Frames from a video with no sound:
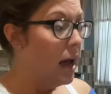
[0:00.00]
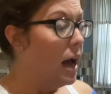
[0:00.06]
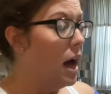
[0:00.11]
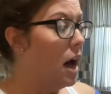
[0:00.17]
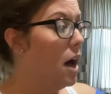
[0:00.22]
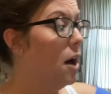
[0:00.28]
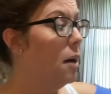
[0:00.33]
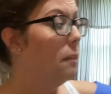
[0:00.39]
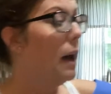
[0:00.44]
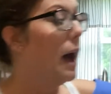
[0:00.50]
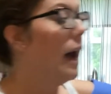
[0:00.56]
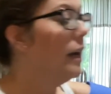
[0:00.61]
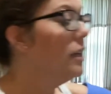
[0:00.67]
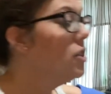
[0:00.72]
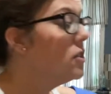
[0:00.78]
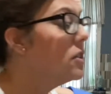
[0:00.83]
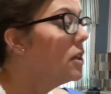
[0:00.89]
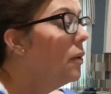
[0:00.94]
I
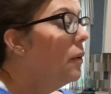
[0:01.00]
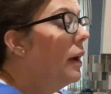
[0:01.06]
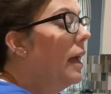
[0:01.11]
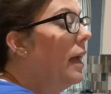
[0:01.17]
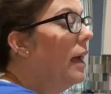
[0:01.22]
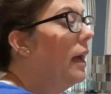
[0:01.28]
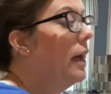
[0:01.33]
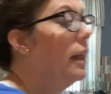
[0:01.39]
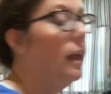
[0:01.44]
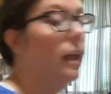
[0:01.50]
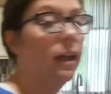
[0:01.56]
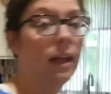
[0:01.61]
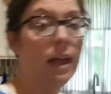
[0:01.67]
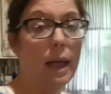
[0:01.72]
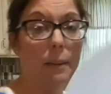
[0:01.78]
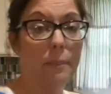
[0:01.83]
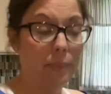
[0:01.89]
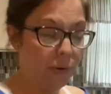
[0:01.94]
just go ahead
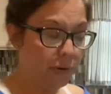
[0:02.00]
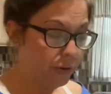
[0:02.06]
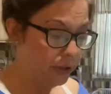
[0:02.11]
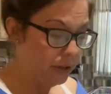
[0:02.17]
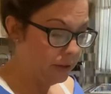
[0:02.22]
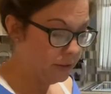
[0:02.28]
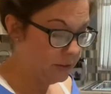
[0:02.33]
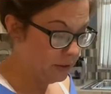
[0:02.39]
and put